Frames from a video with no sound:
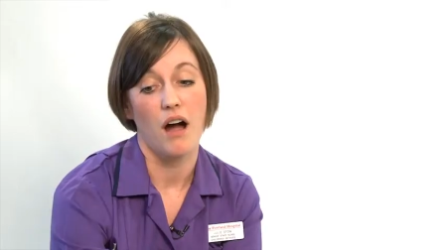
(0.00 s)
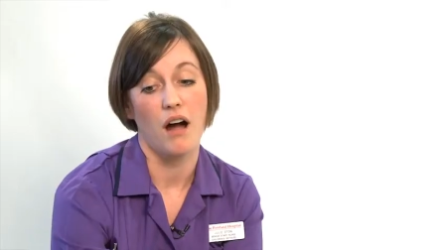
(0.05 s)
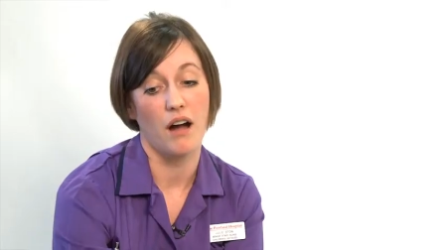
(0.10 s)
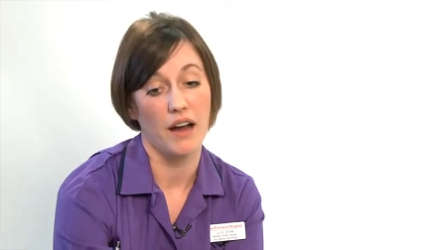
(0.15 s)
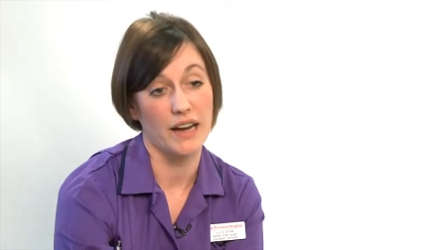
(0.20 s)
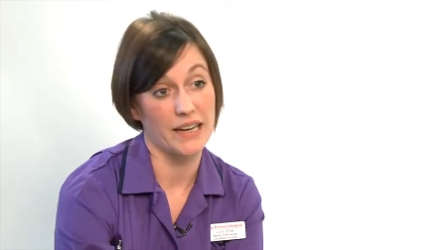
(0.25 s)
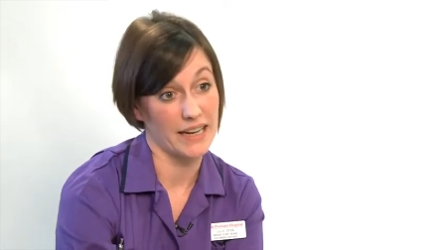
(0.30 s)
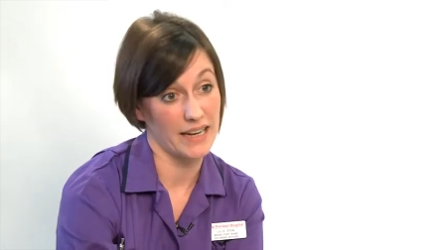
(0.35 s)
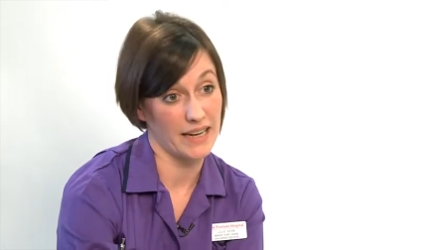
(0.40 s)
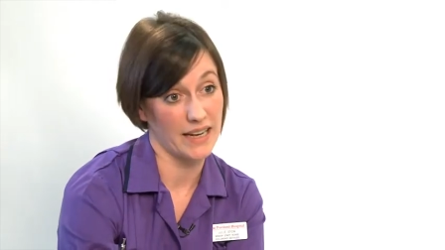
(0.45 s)

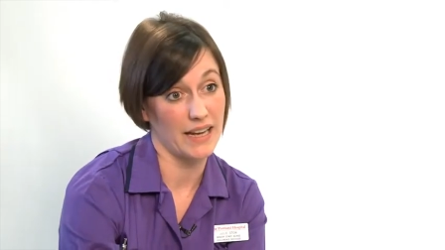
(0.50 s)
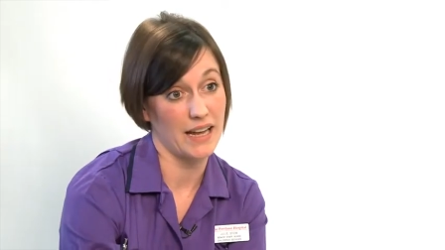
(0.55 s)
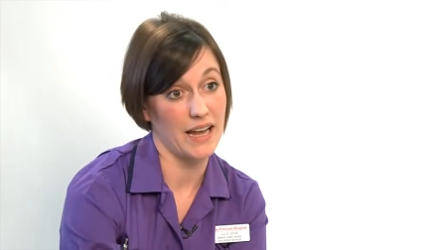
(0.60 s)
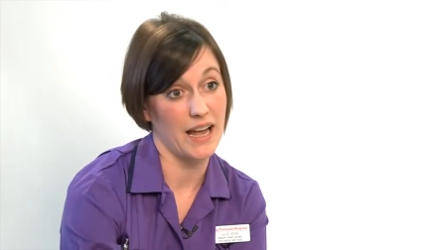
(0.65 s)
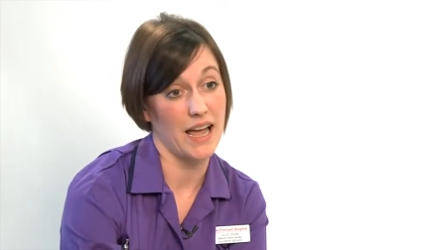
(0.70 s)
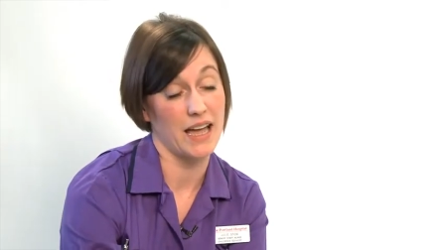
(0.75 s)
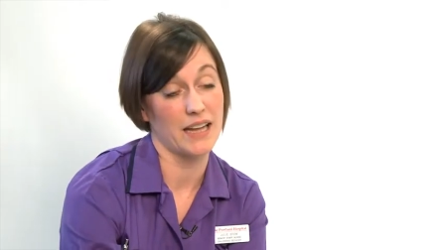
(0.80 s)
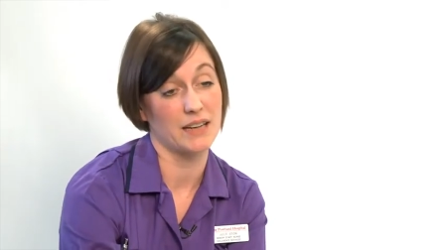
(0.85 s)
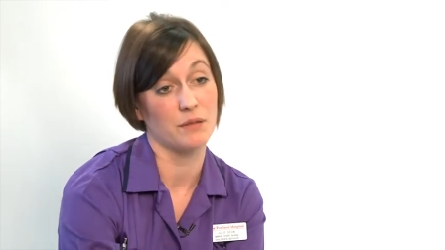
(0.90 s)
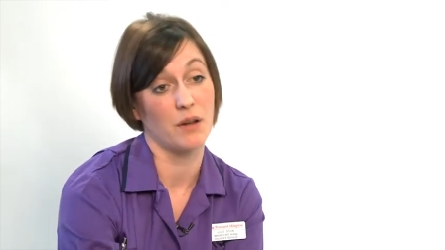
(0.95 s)
I get it
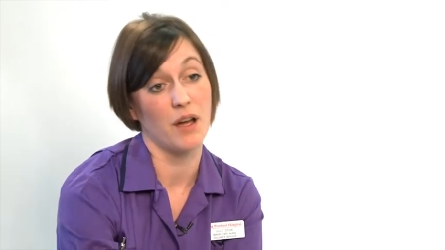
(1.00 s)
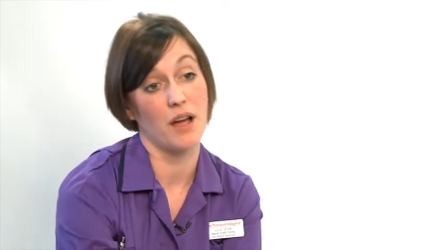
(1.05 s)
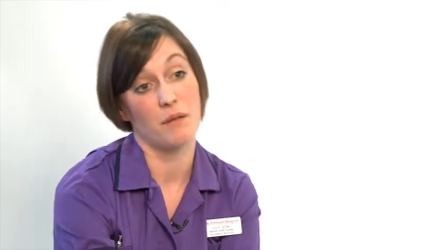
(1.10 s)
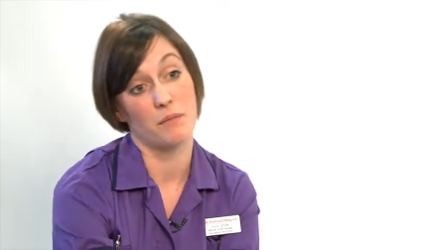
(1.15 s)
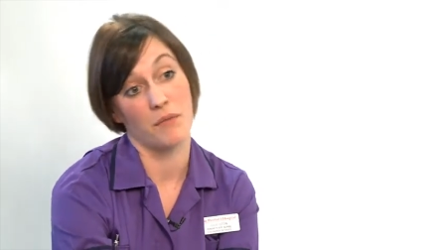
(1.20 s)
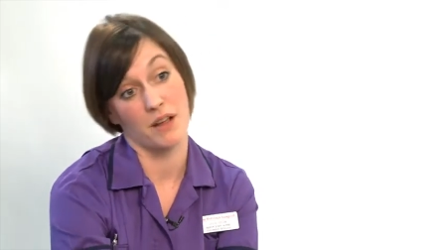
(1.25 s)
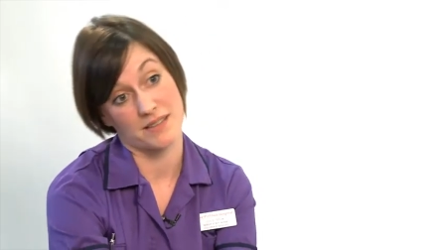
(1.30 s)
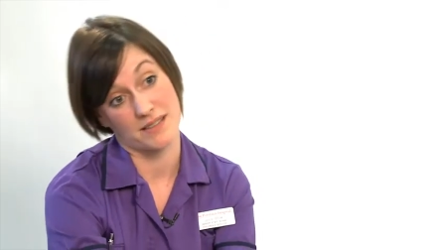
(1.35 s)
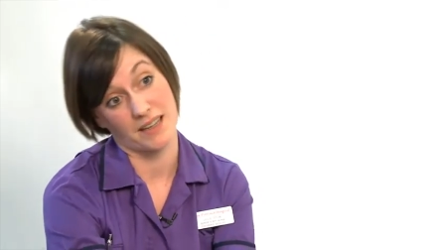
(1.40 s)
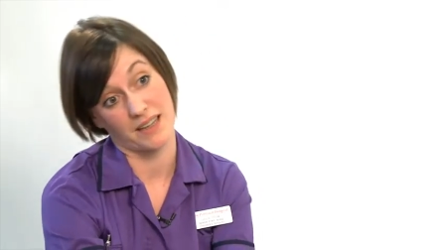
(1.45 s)
and
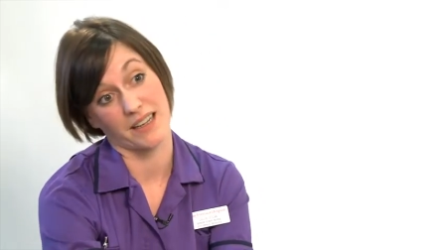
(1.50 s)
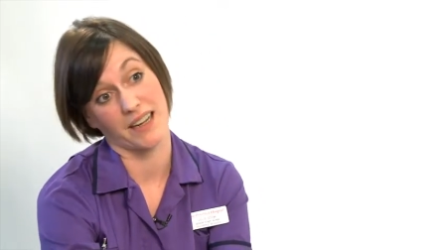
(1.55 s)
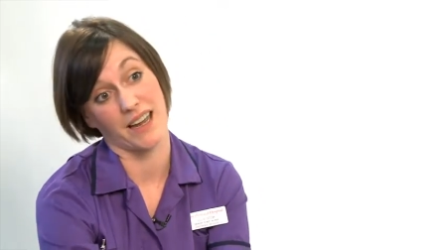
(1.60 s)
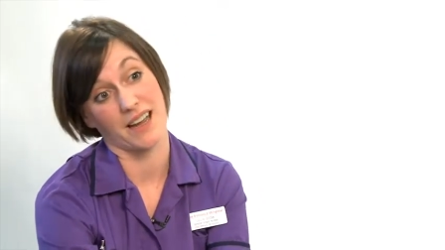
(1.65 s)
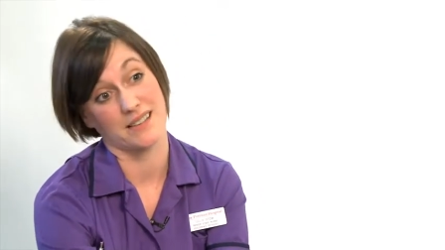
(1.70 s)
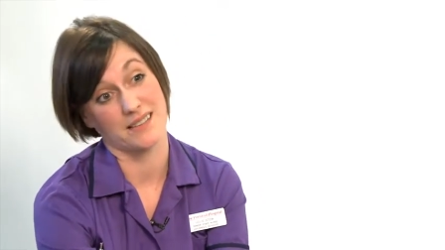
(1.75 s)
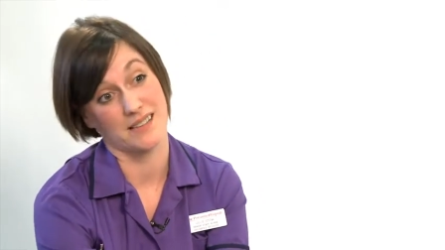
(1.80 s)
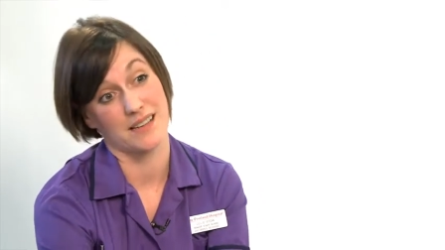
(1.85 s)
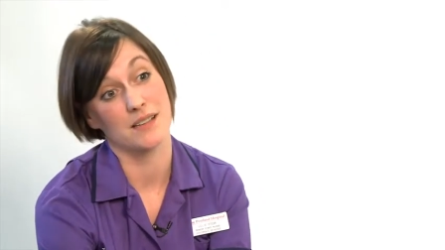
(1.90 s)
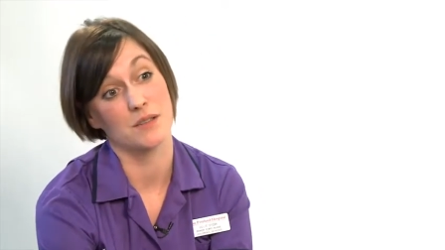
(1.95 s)
my son
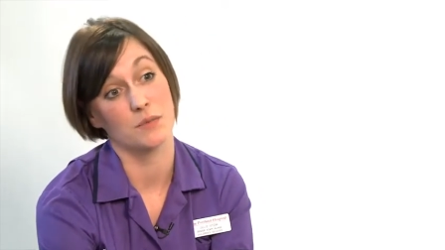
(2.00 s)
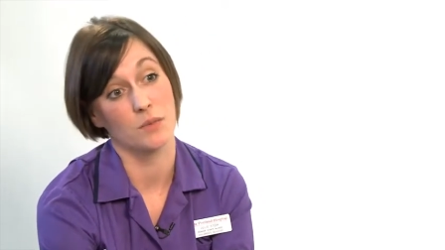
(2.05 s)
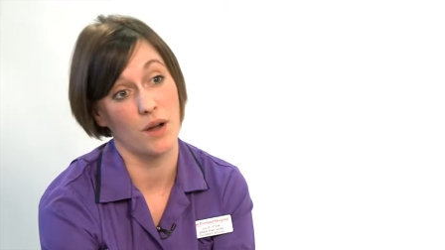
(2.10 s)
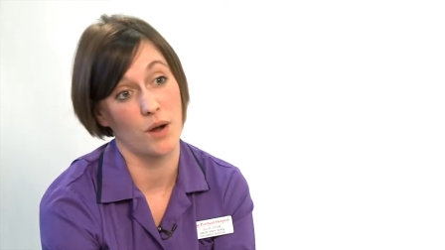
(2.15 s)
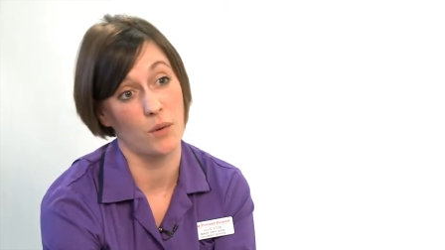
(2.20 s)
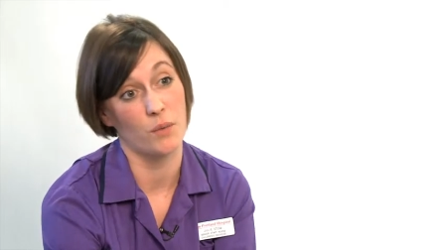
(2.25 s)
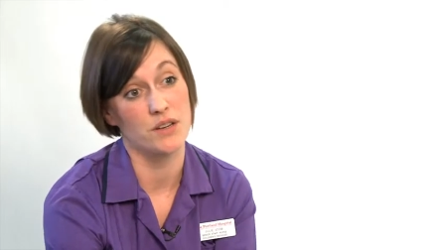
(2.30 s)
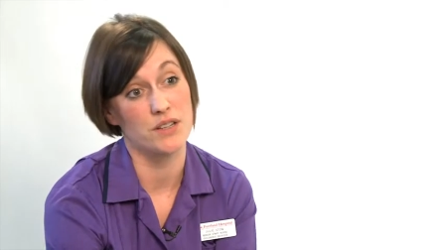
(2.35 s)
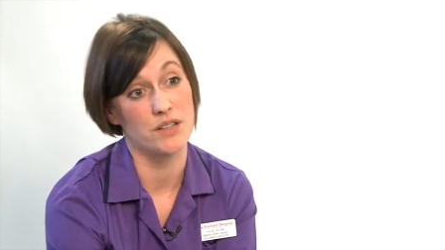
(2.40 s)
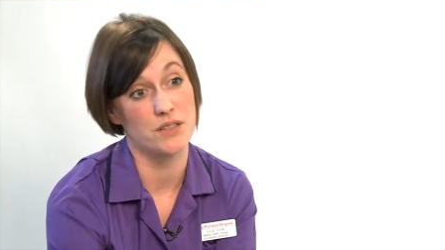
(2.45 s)
gets it as
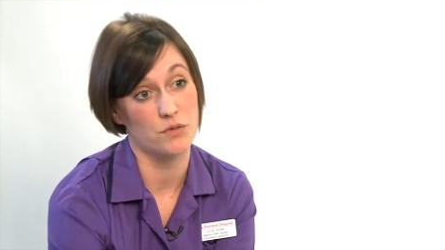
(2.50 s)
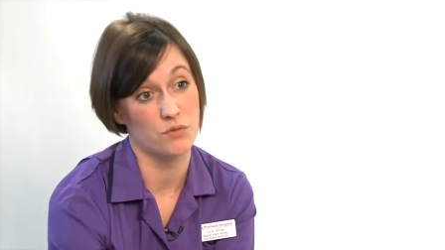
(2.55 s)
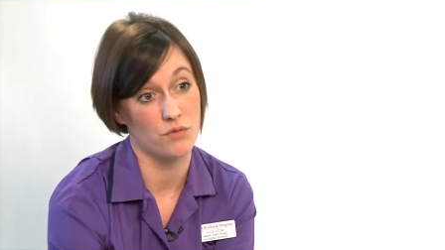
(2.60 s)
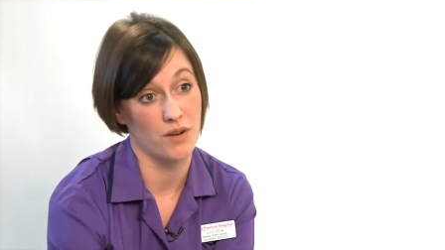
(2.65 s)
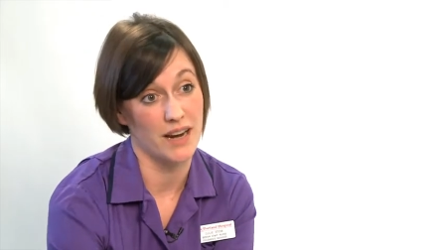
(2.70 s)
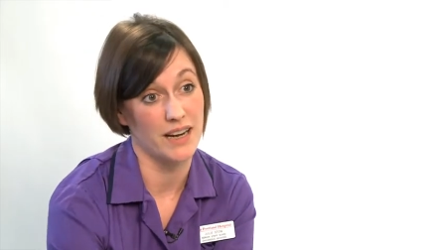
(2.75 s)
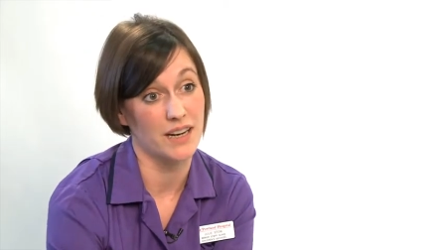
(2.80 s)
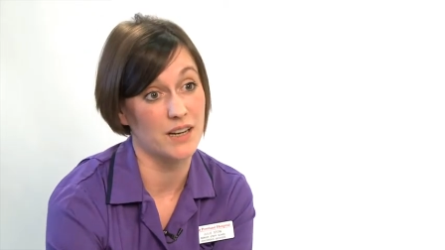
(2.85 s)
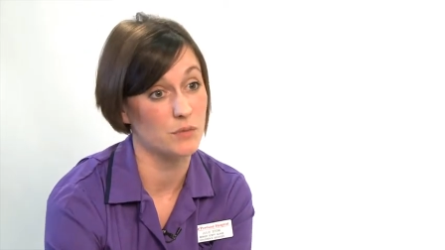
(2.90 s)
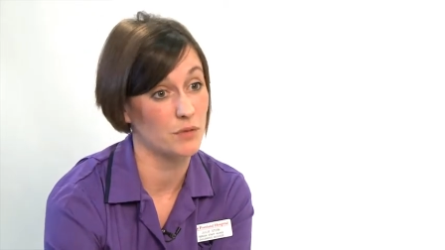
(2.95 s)
well, which is
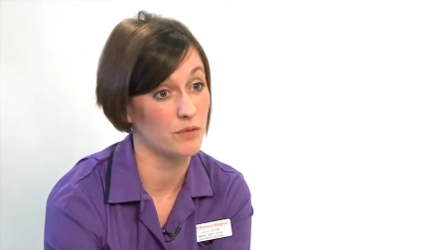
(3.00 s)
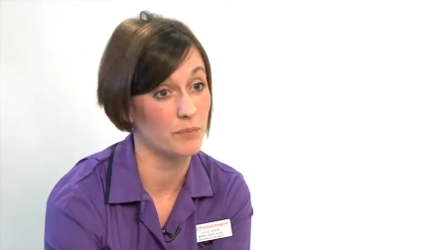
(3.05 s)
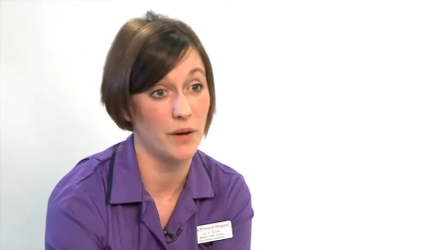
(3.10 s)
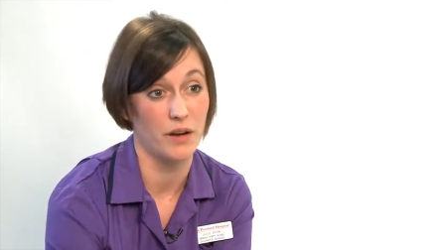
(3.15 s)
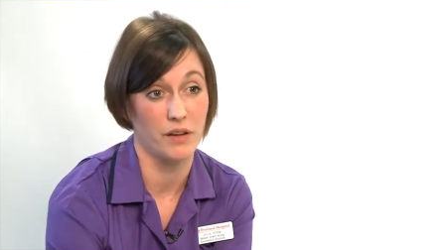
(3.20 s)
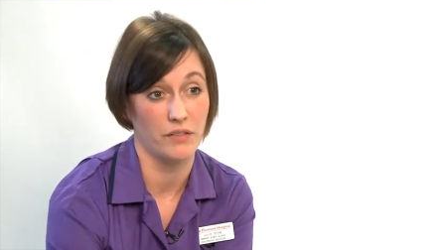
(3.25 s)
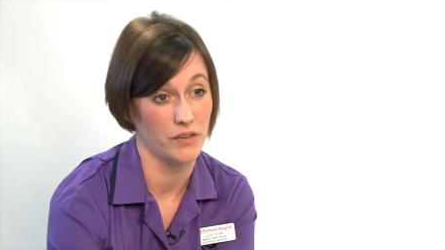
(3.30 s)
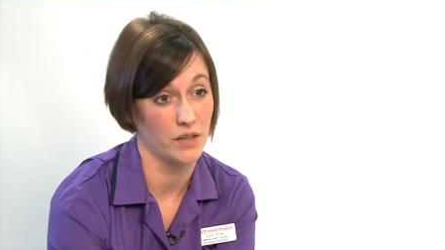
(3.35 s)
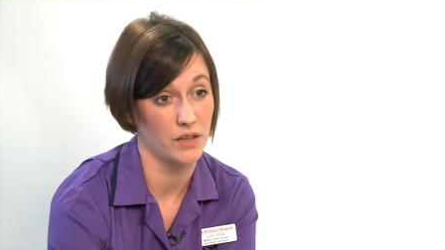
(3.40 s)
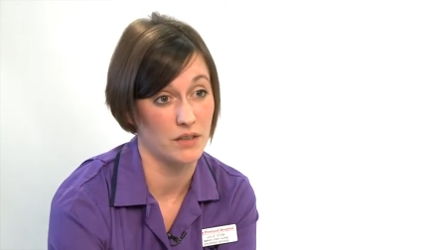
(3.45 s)
great because we've
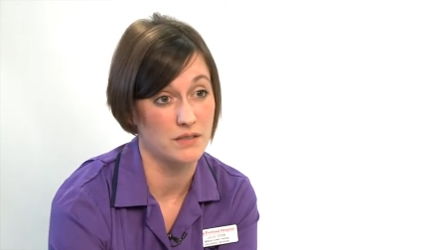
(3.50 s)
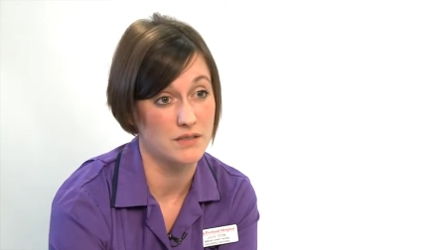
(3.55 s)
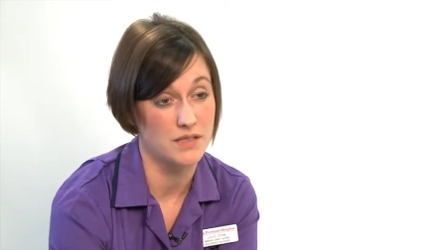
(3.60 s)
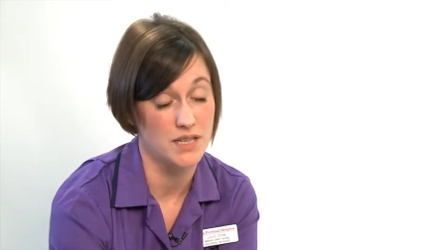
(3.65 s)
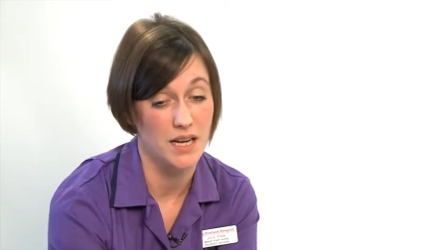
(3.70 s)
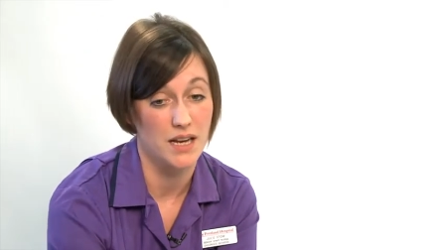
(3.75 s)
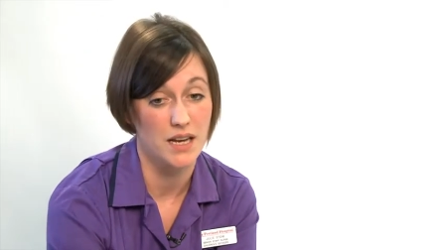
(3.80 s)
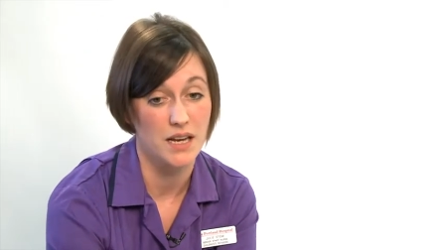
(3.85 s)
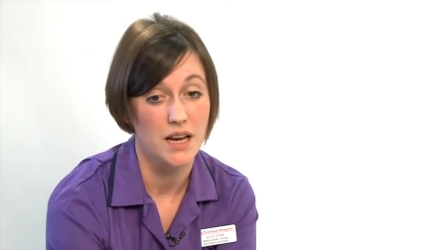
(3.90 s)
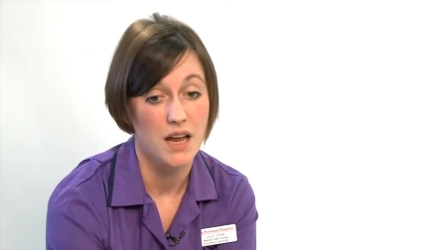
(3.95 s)
both used
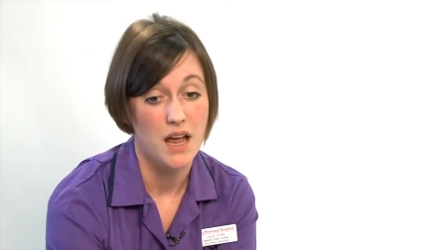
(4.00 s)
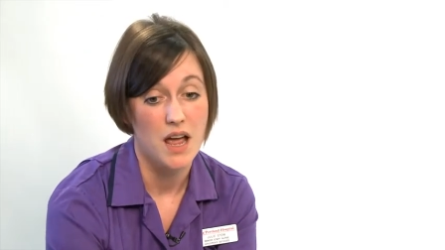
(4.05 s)
it.